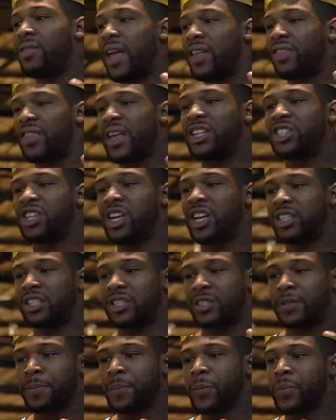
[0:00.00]
that
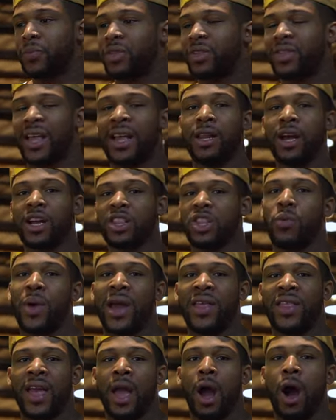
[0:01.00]
they look the
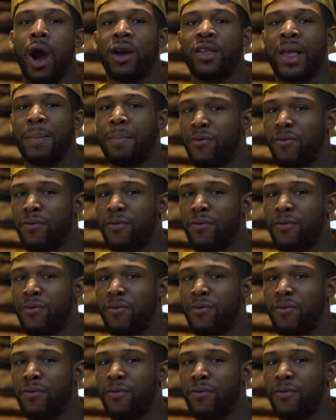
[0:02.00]
way they are,